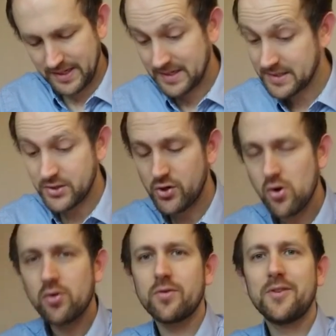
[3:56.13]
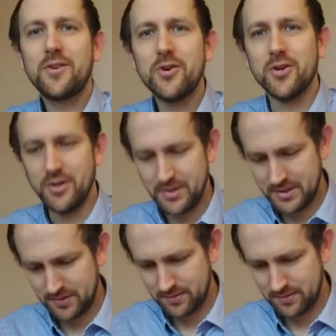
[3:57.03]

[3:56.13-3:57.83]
It is not good